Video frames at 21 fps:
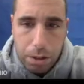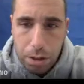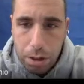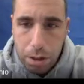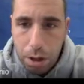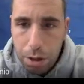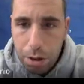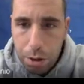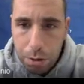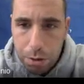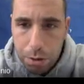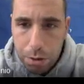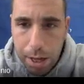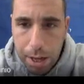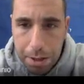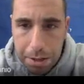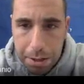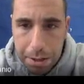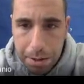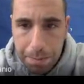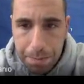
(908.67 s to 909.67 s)
along those
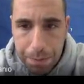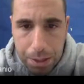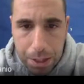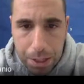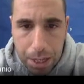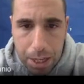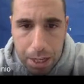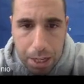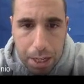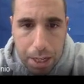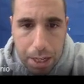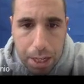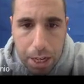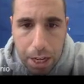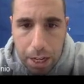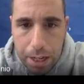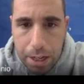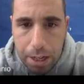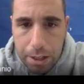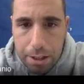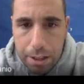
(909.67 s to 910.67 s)
lines.
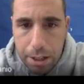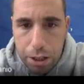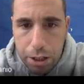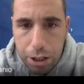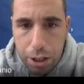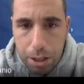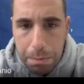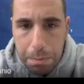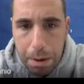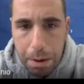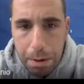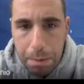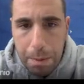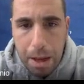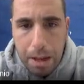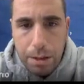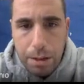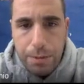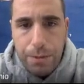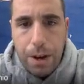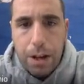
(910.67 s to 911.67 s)
In addition,
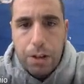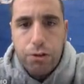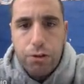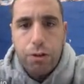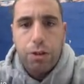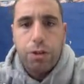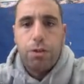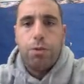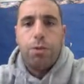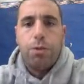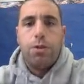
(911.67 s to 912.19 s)
manufacturing grew